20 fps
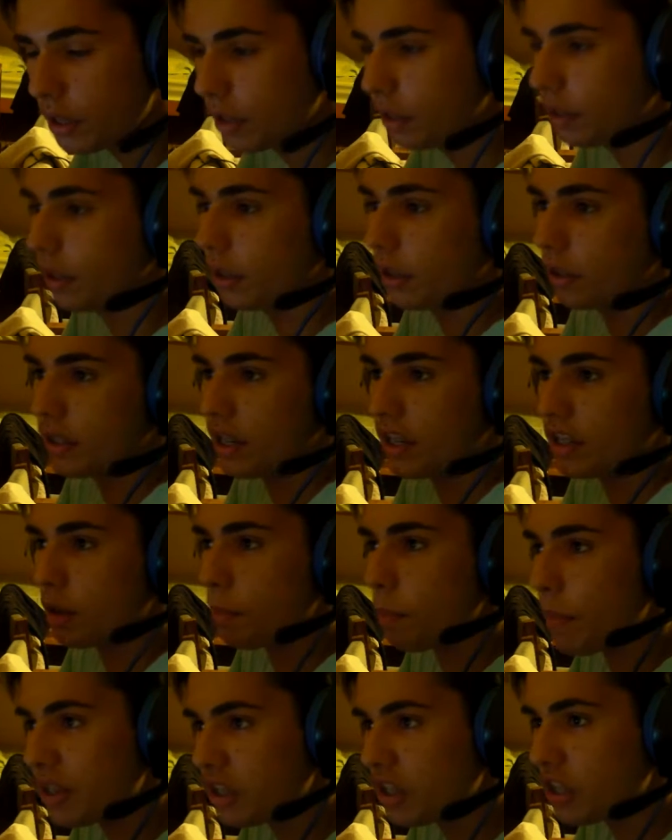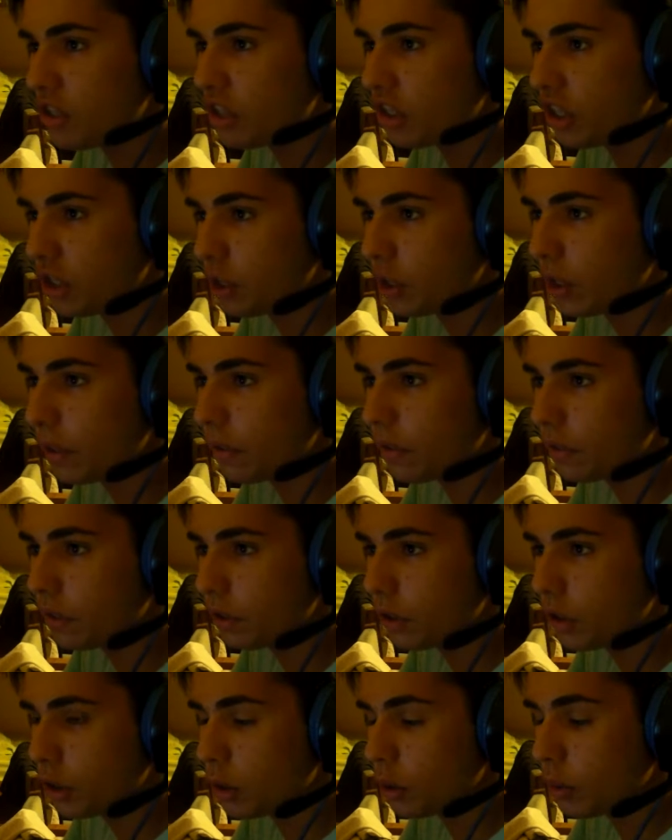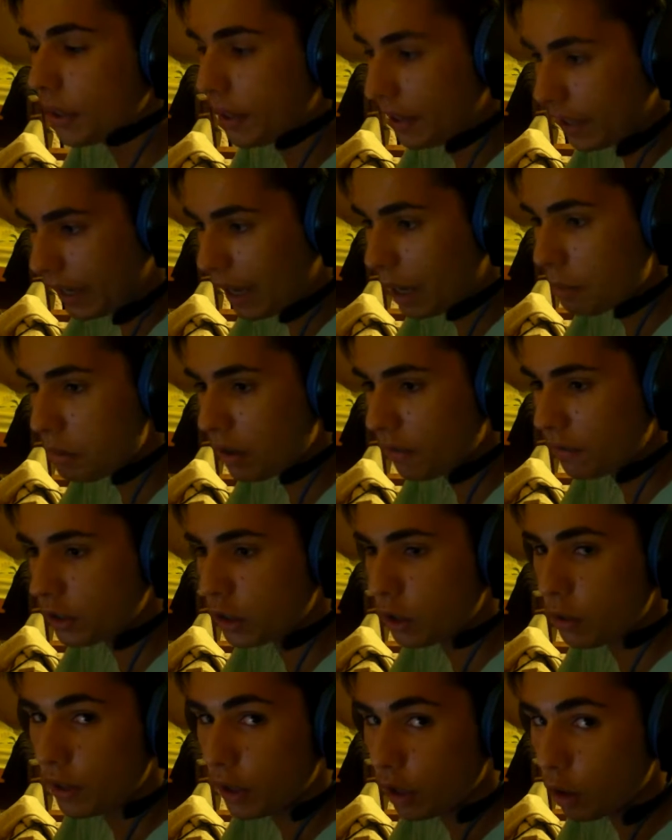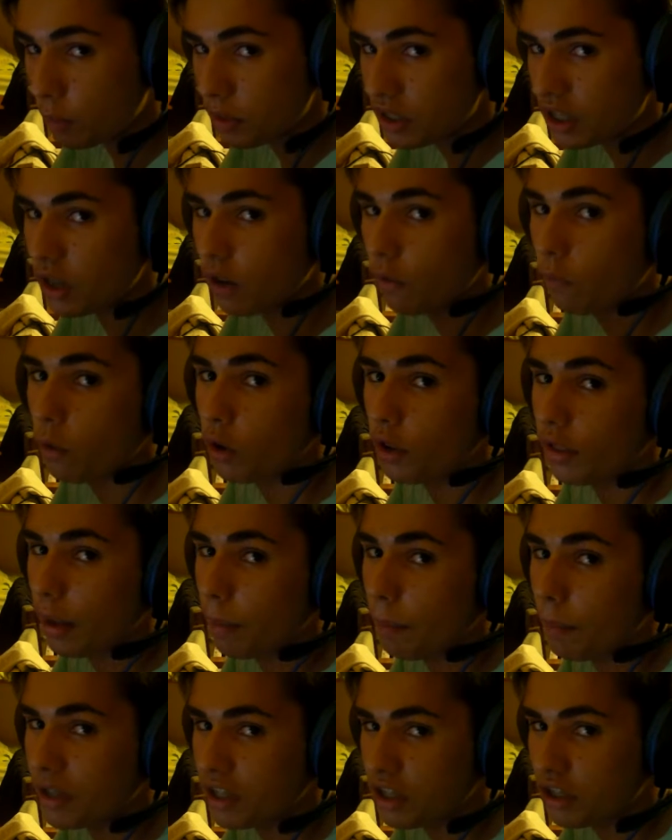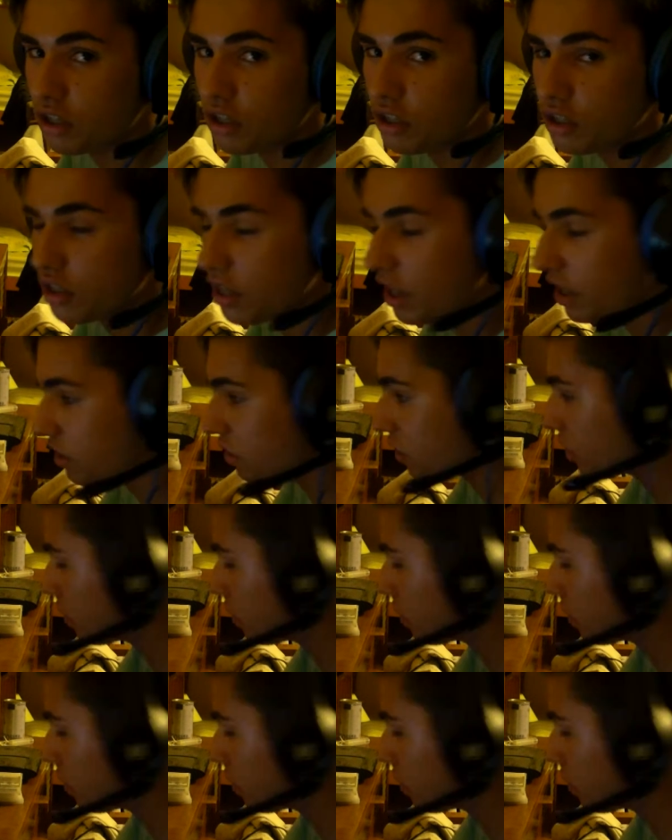that says a message, and you have to do in the game, you have to do the opposite of what that message just says.